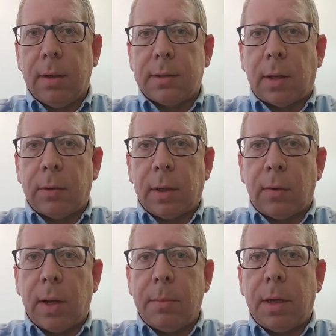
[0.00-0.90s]
Saudi
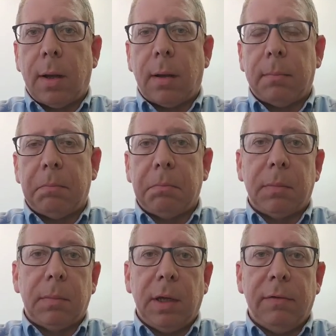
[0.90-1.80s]
Arabia,
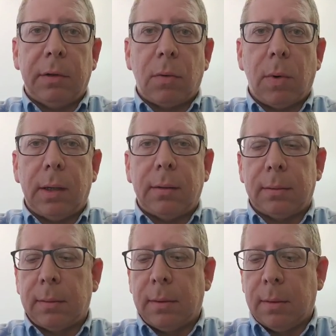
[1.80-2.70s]
even
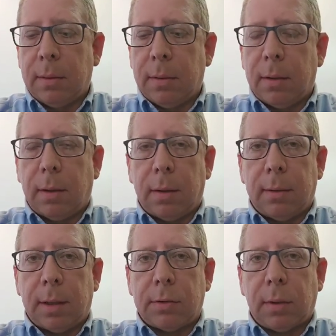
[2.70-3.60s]
Kuwait,
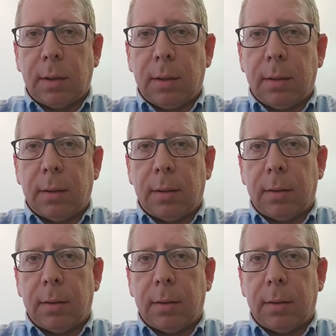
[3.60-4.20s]
and naturally